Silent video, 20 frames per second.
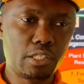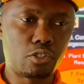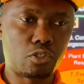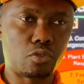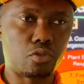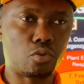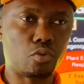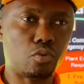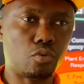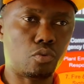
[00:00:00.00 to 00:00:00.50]

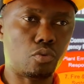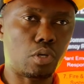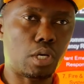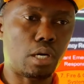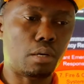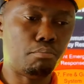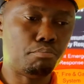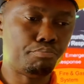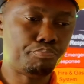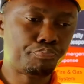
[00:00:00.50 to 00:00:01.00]

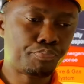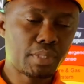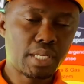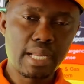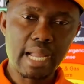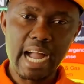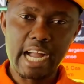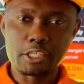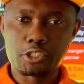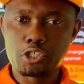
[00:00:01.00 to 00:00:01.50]
to
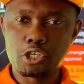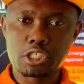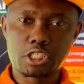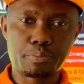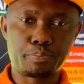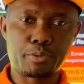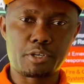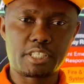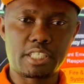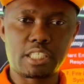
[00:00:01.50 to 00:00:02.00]
adjust
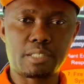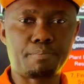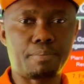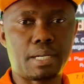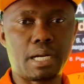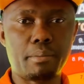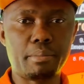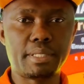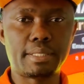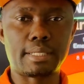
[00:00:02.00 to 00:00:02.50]
process
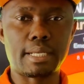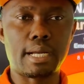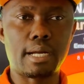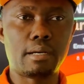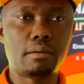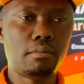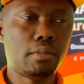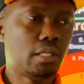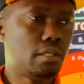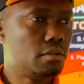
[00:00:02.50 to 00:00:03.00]

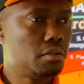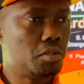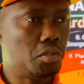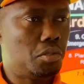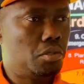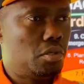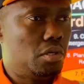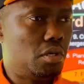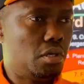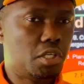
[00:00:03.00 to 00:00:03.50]
parameter,
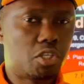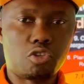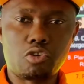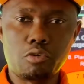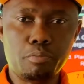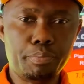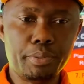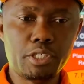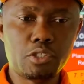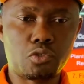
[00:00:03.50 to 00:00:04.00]
or it
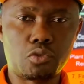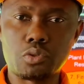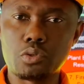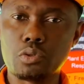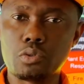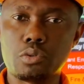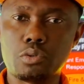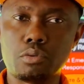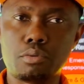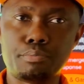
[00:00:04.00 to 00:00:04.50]
could be
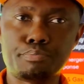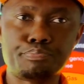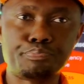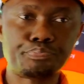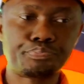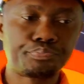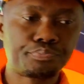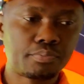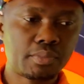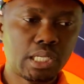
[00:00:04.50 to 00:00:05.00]
to
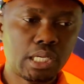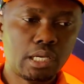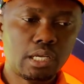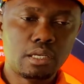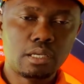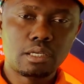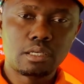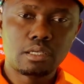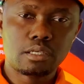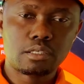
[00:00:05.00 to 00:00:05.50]

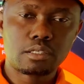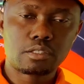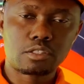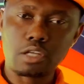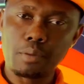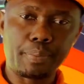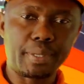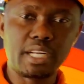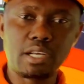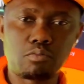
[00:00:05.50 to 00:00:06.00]

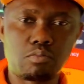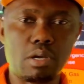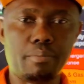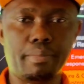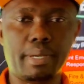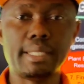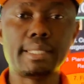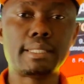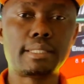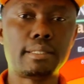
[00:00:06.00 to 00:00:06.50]
stop an
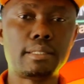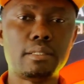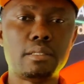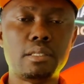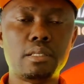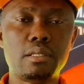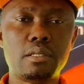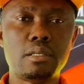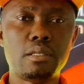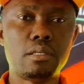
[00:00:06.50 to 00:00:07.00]
equipment,
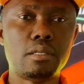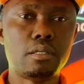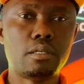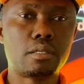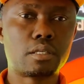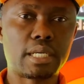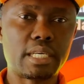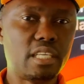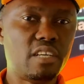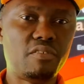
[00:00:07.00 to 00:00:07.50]

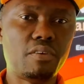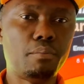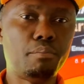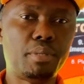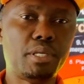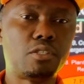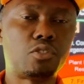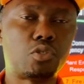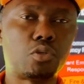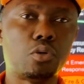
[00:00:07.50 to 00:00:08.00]
can even
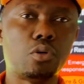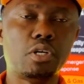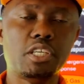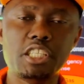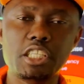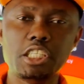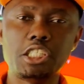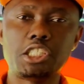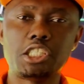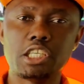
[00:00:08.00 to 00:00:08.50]
be to
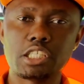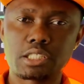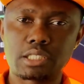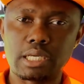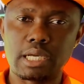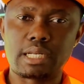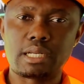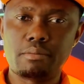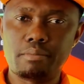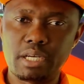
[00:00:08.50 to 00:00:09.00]
initiate
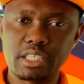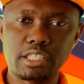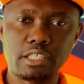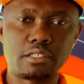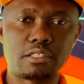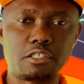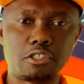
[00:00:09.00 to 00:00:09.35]
an emergency